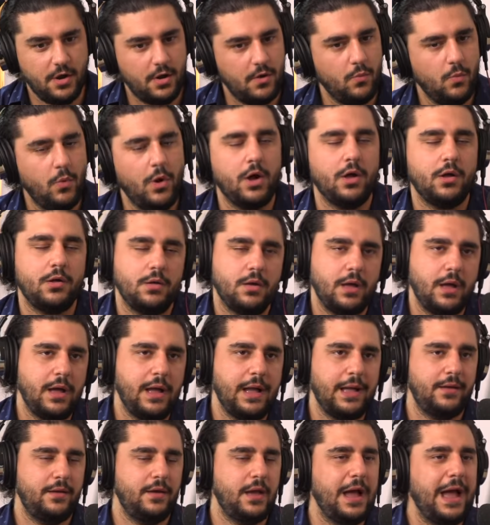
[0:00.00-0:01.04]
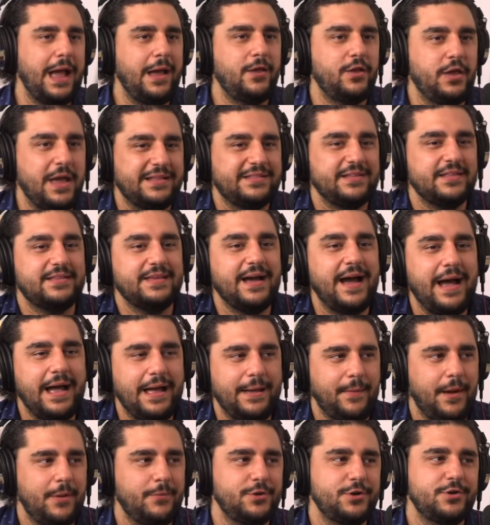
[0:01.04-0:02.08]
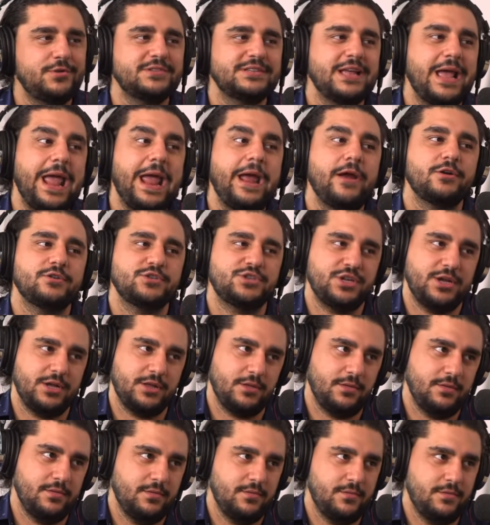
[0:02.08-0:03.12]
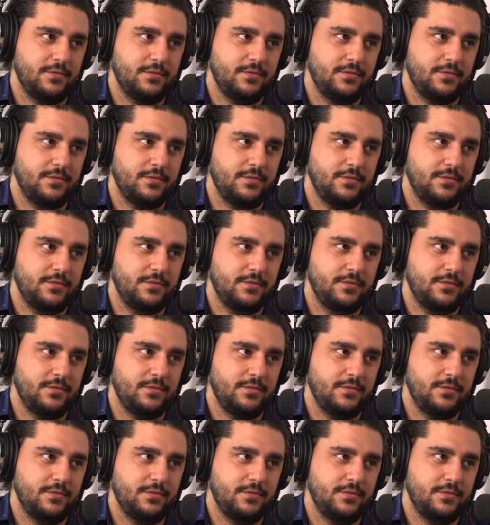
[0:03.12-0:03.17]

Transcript: No. Well, I, I at the time I would use hair gel.